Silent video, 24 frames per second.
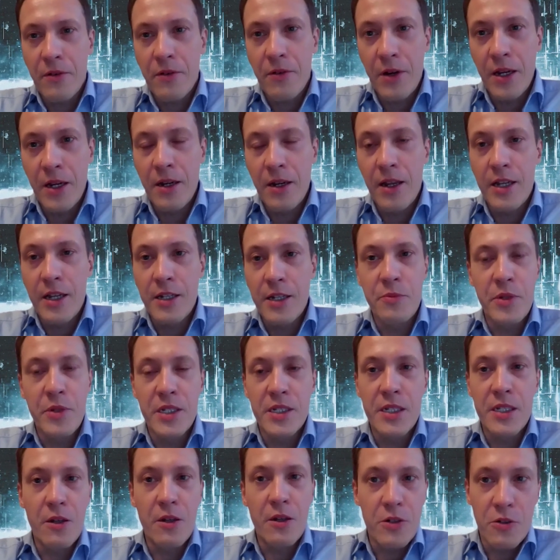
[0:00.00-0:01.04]
Green
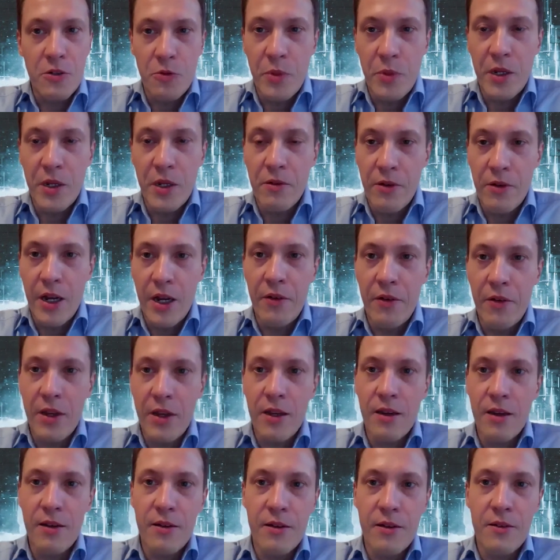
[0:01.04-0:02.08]
HPC or should be driving